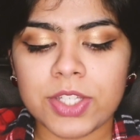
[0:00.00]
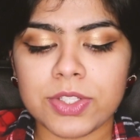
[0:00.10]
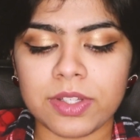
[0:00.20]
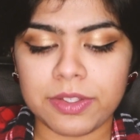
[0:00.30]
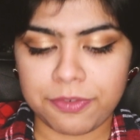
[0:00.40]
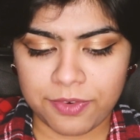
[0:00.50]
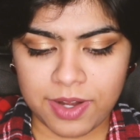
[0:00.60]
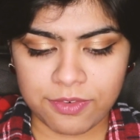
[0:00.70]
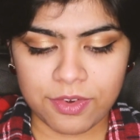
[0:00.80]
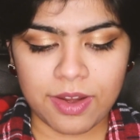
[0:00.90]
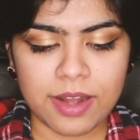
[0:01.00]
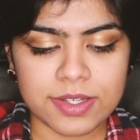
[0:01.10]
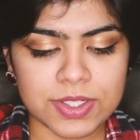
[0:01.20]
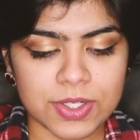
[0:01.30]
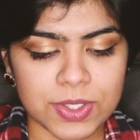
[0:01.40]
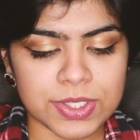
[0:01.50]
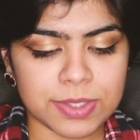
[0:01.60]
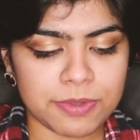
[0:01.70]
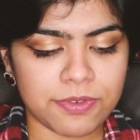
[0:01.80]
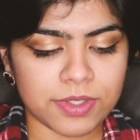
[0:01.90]
to live forever and is cursed
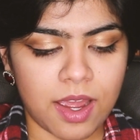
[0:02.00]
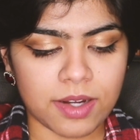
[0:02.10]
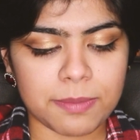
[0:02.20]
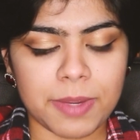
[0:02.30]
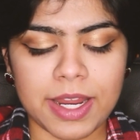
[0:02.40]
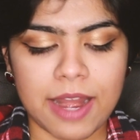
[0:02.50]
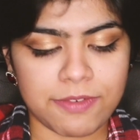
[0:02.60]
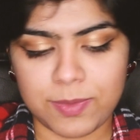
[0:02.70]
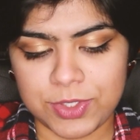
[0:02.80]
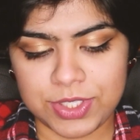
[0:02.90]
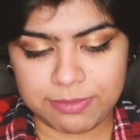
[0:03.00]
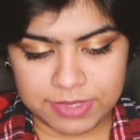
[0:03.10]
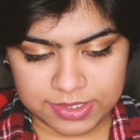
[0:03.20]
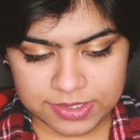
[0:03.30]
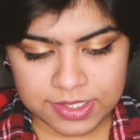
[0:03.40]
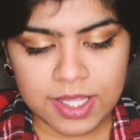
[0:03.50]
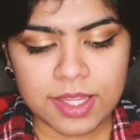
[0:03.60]
to be forgotten by everyone she meets